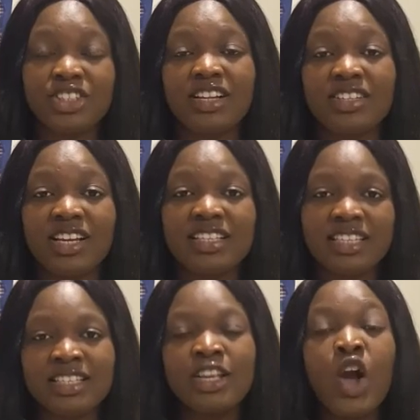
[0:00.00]
as you can
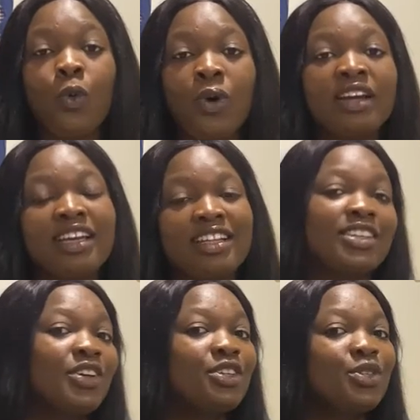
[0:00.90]
see is one,
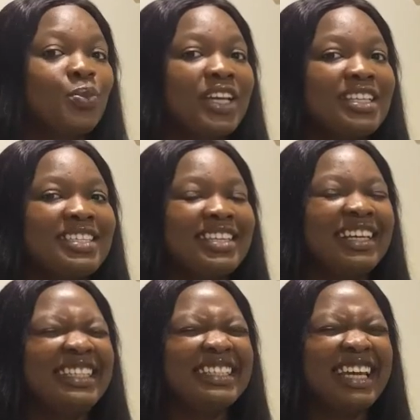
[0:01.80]
it's ensuite
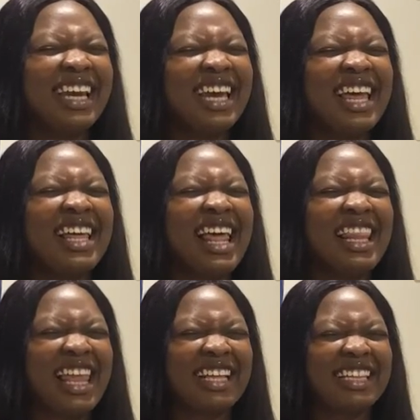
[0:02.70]

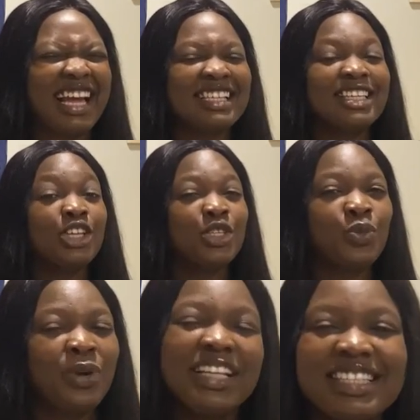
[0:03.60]
I like that.
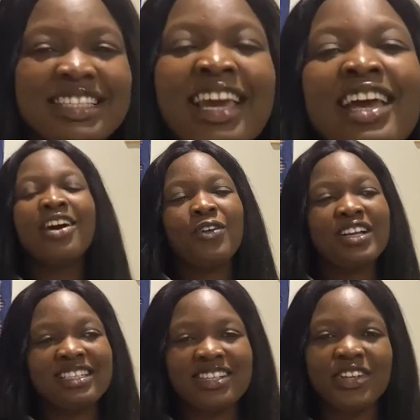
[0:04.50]
Sweet.
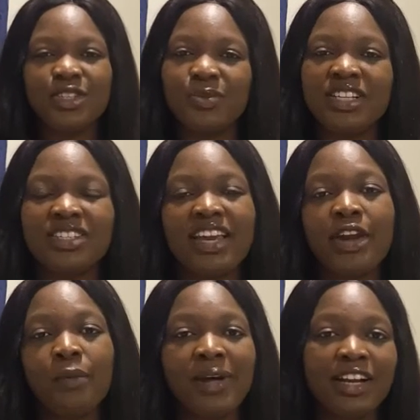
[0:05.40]
One is ensuite. You
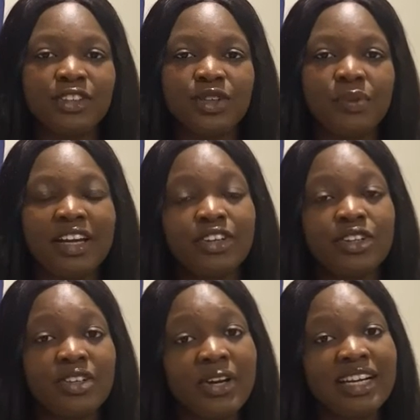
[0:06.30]
get your bathroom and
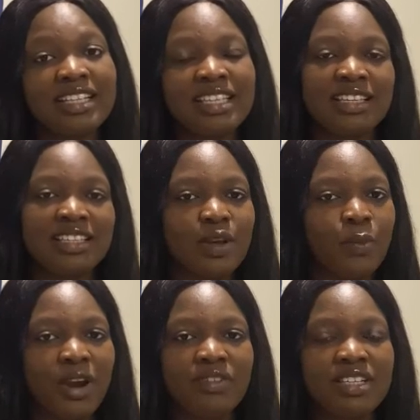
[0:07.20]
your toilet in the
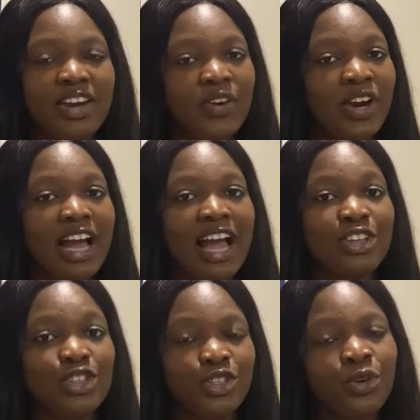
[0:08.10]
same private area
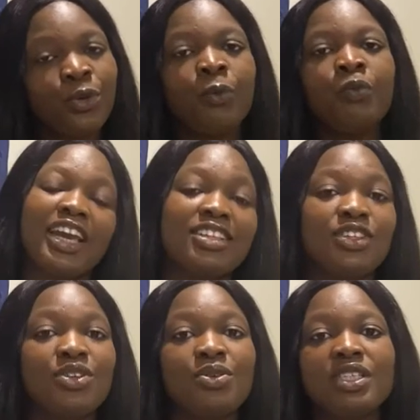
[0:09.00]
as you. you get
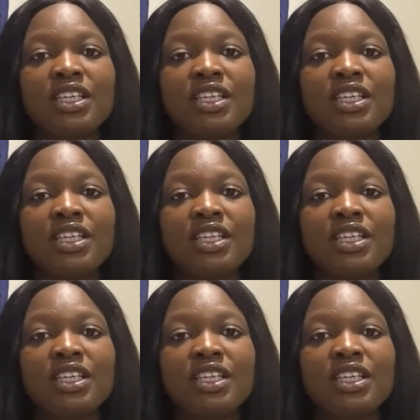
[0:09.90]
to use